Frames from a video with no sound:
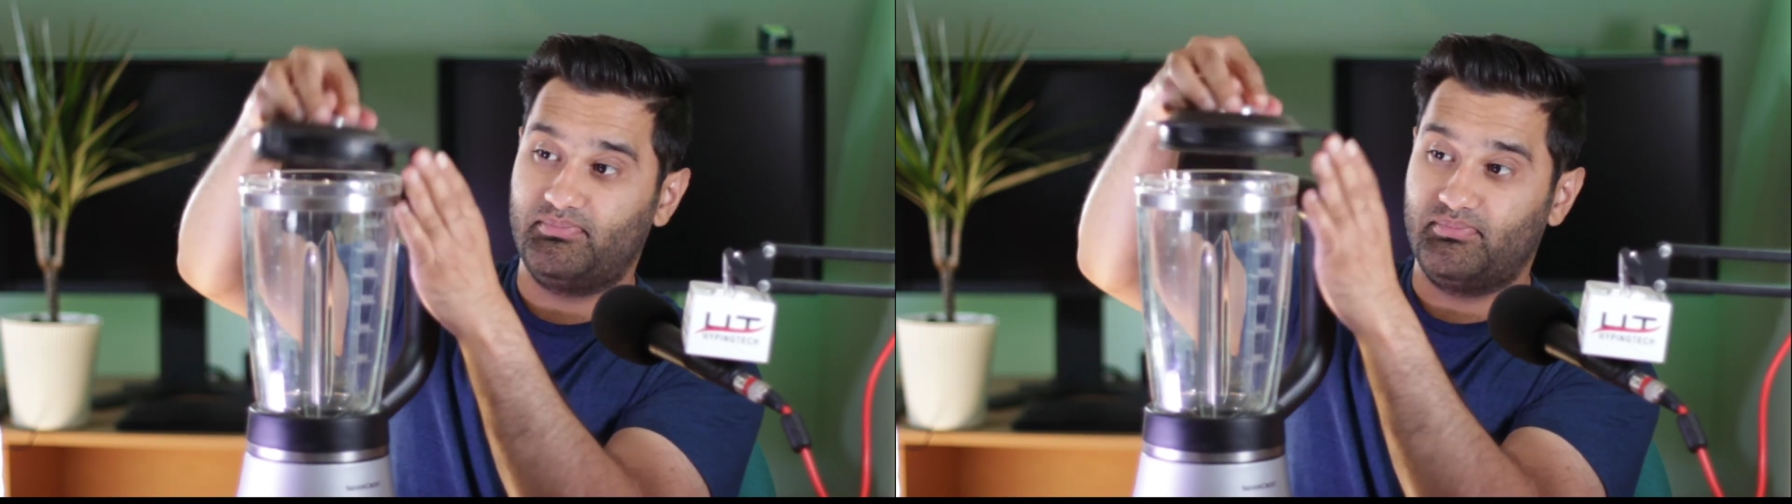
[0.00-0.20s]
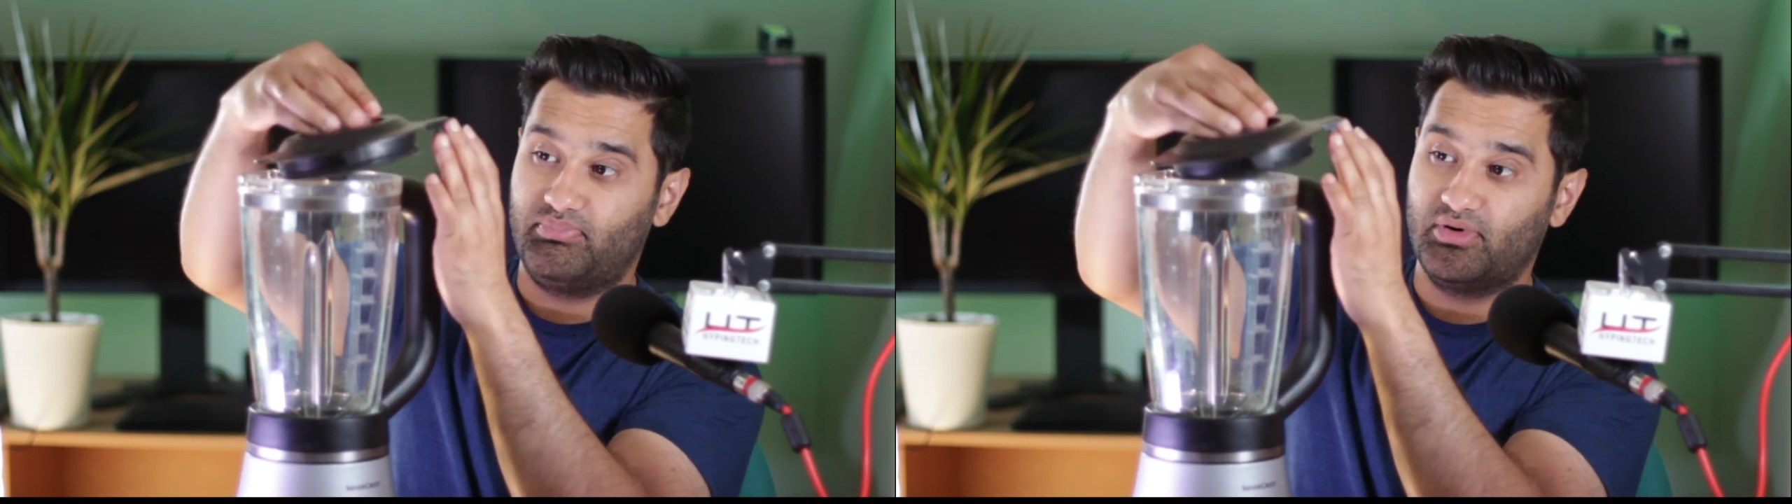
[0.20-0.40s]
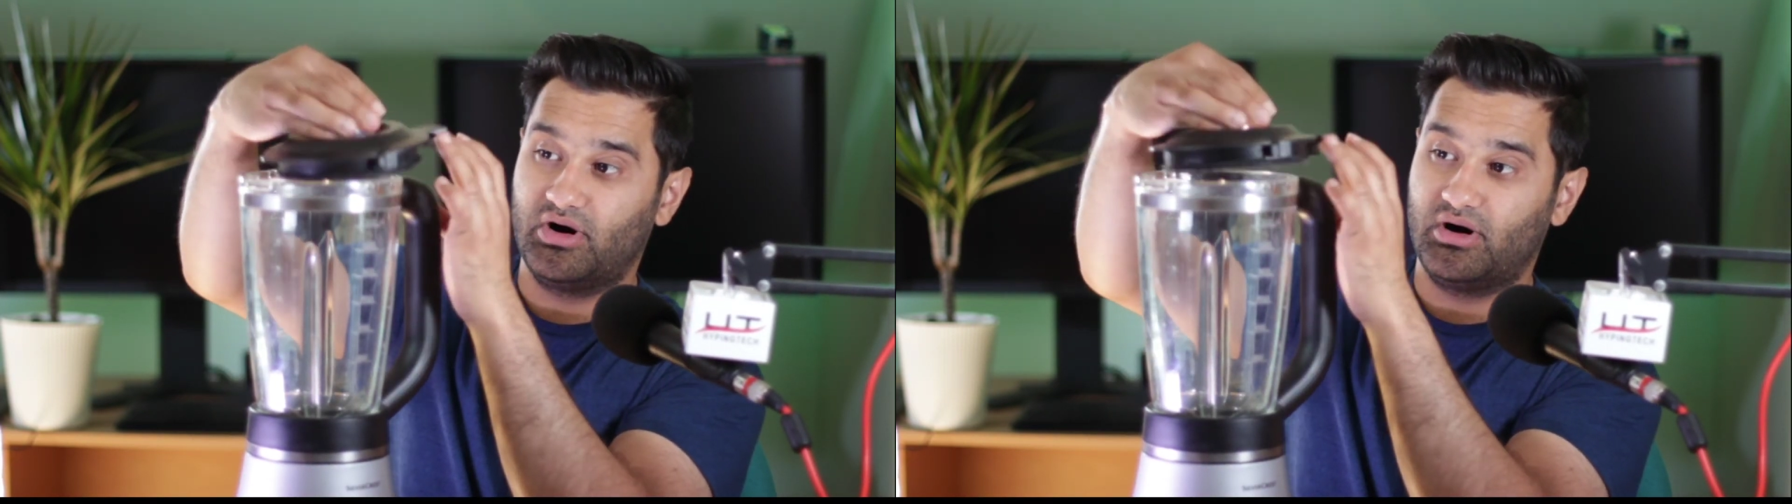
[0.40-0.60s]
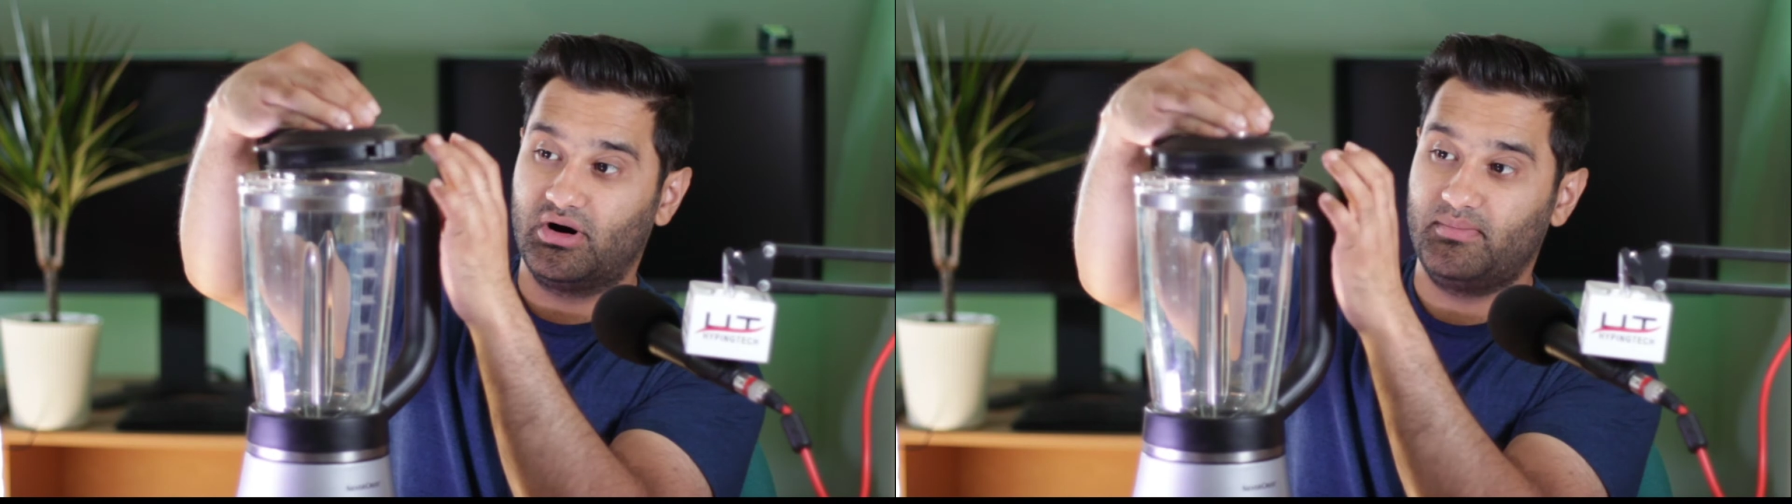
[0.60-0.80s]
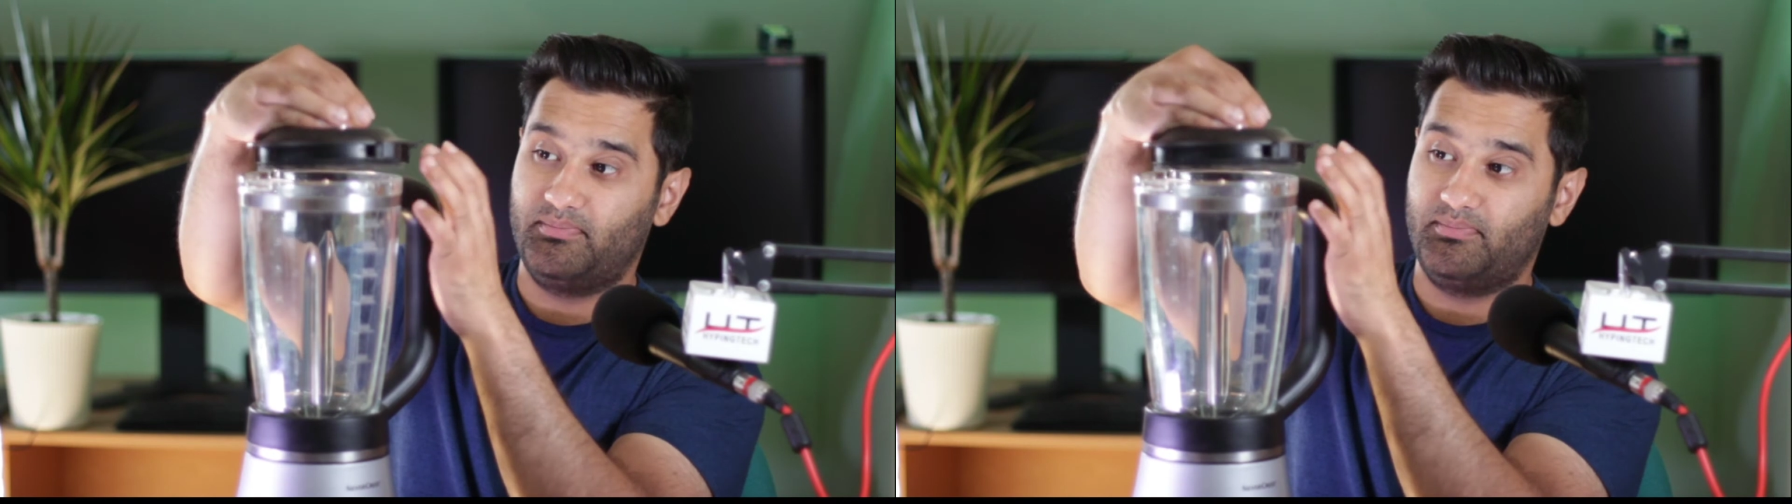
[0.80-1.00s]
but
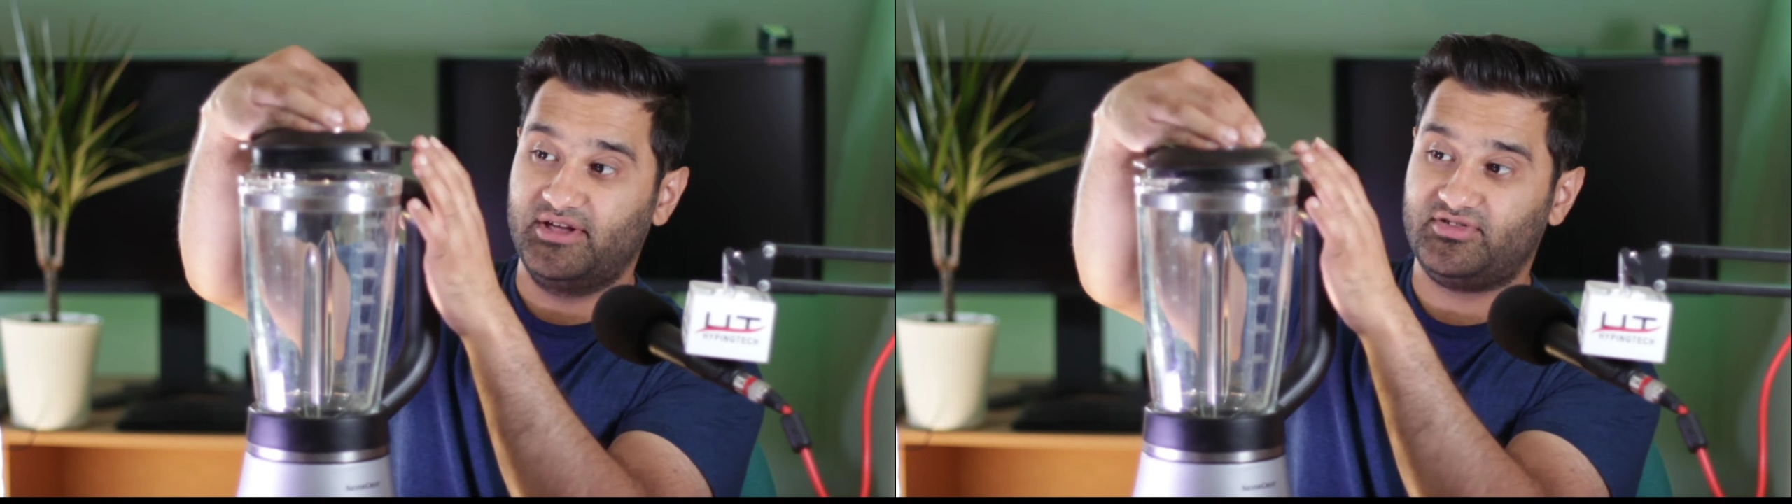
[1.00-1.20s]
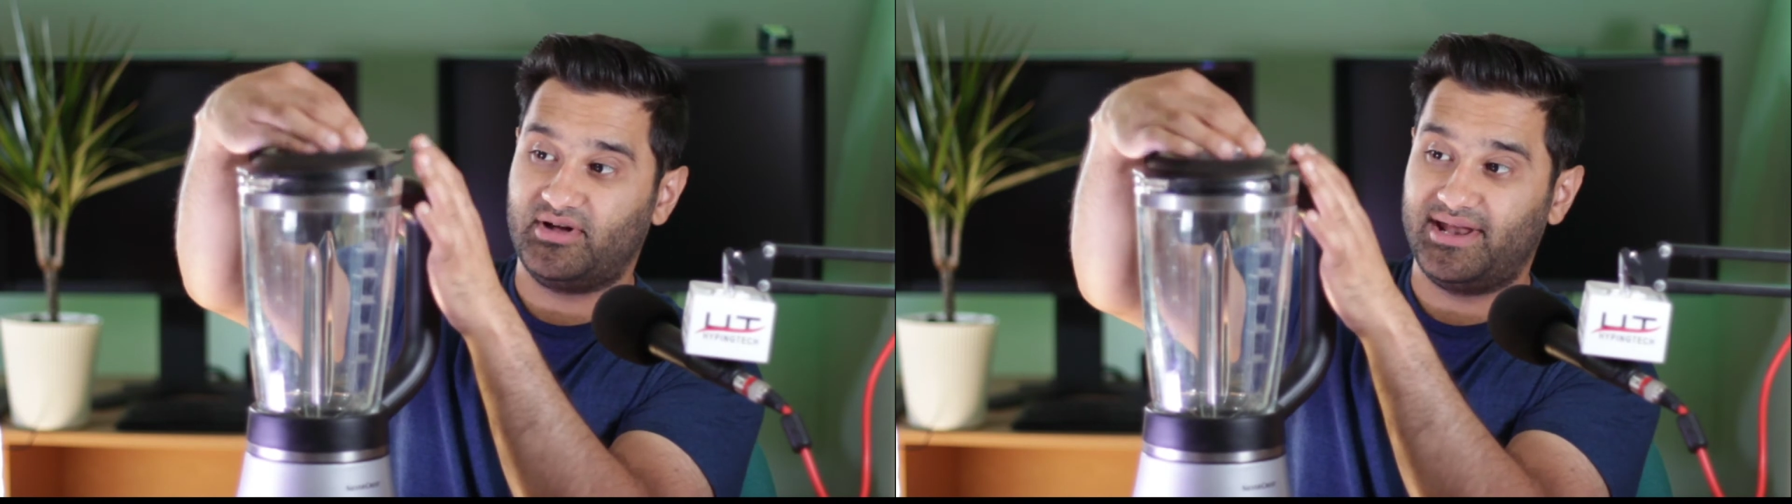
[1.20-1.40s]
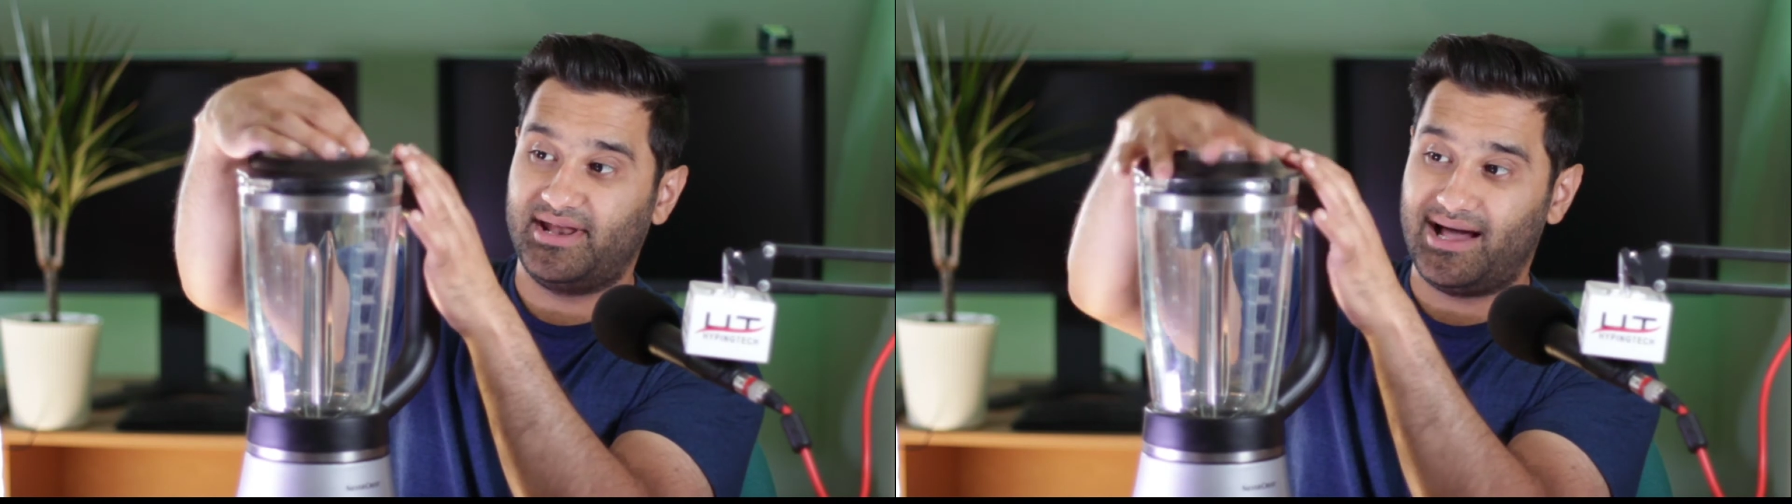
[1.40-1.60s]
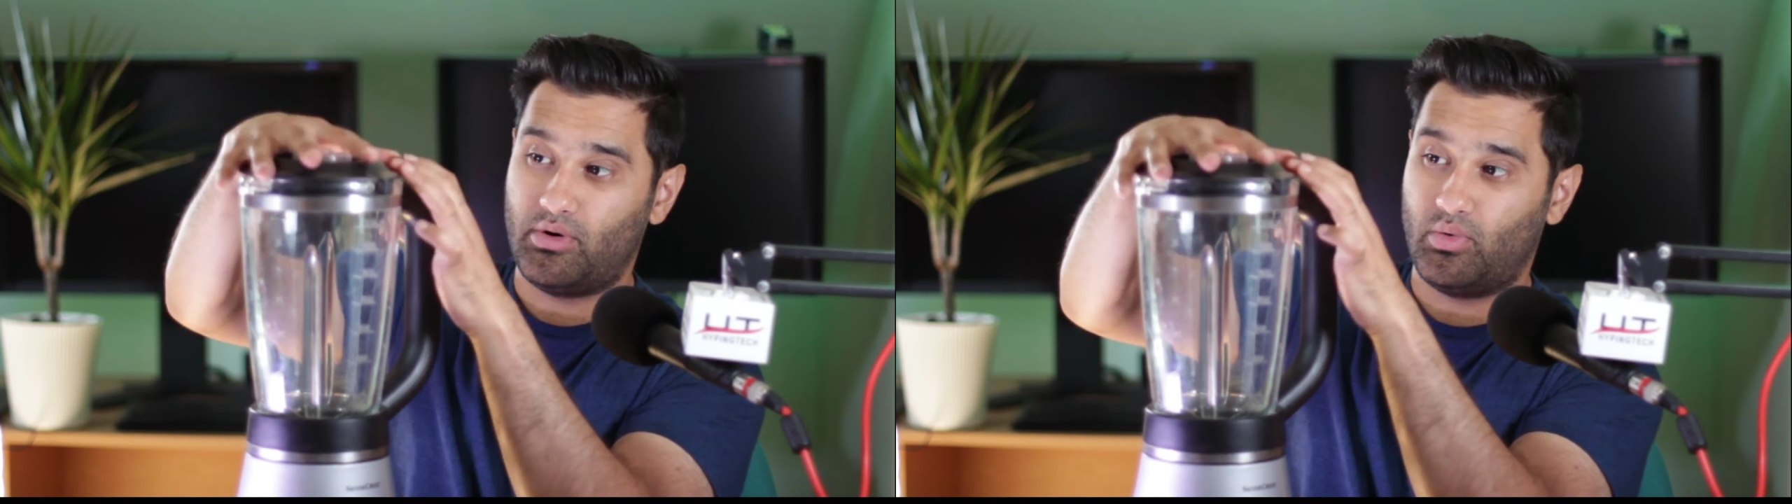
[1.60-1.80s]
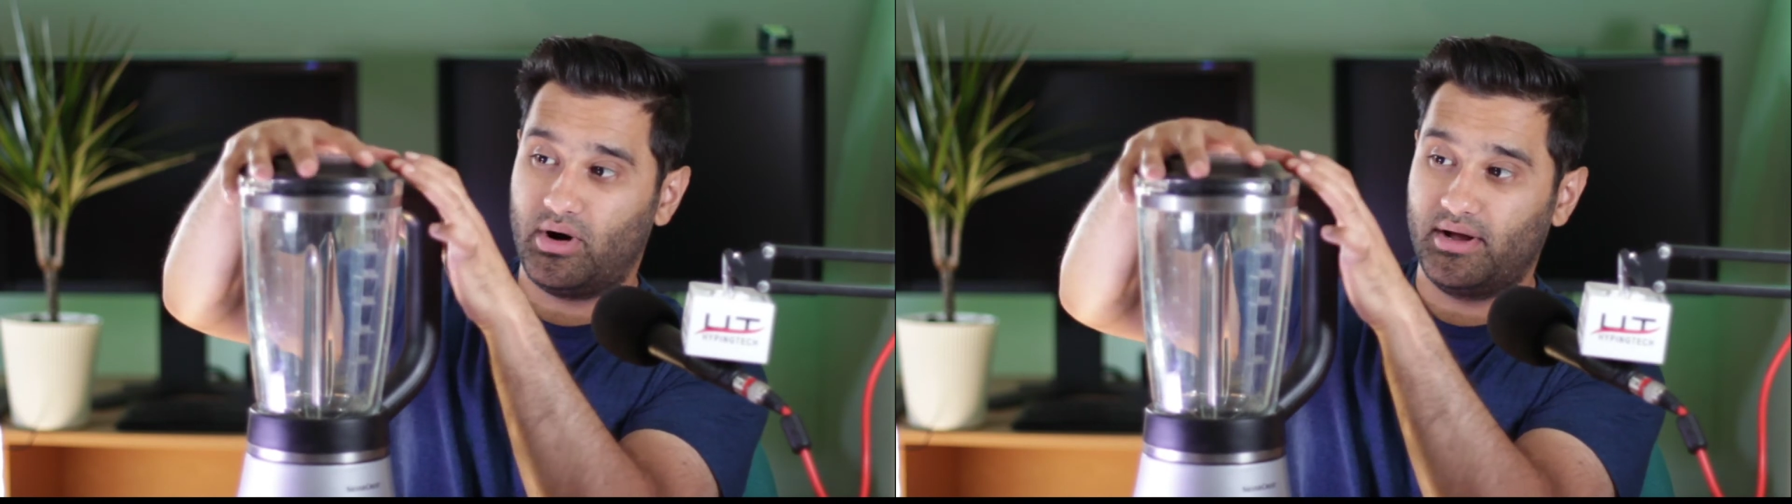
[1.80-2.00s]
based on our
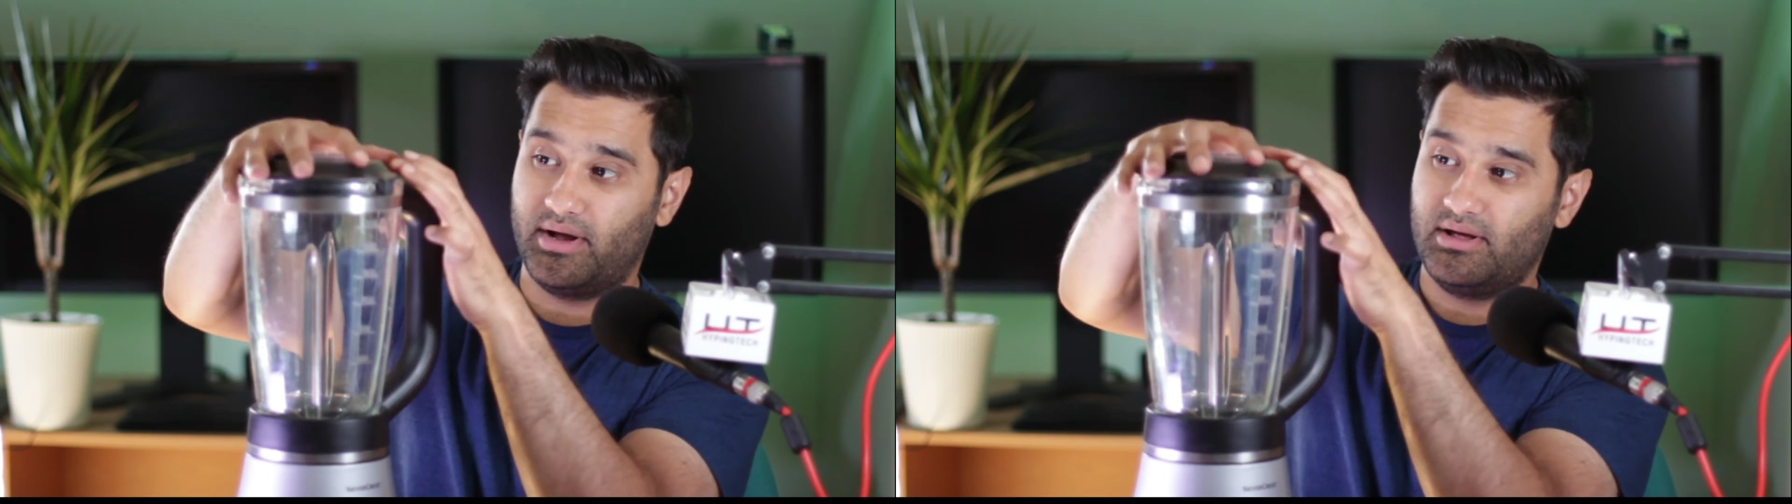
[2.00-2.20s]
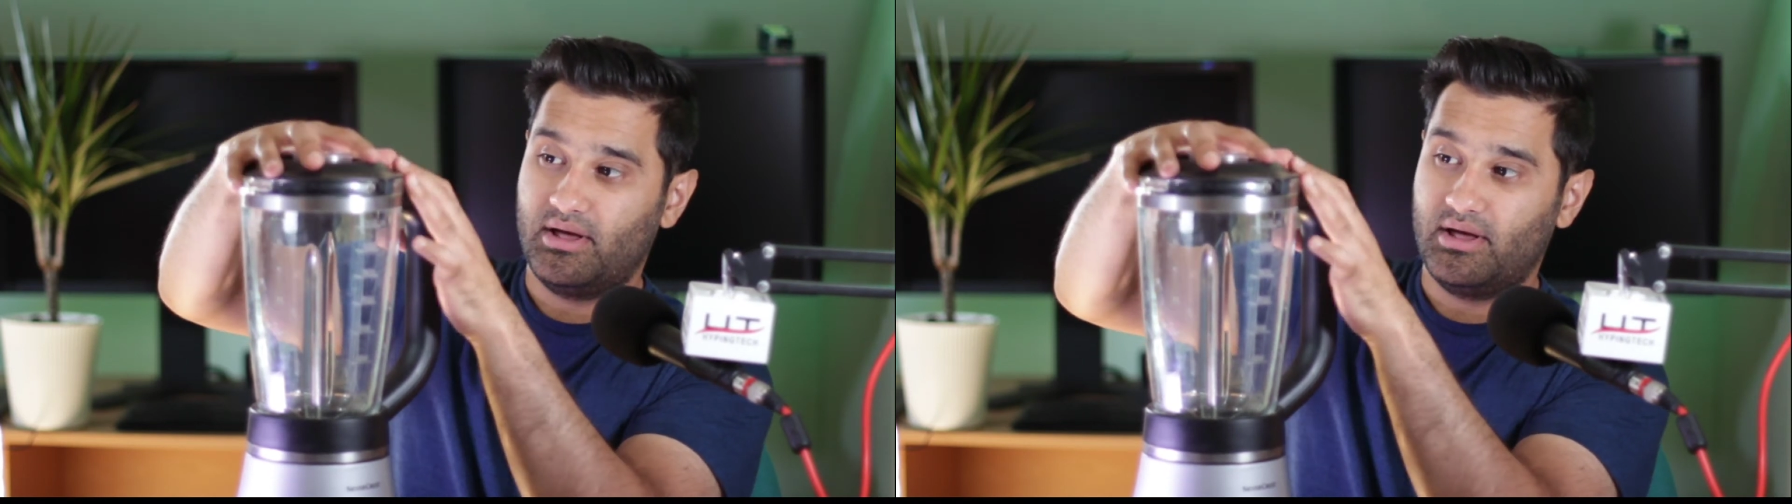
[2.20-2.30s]
one,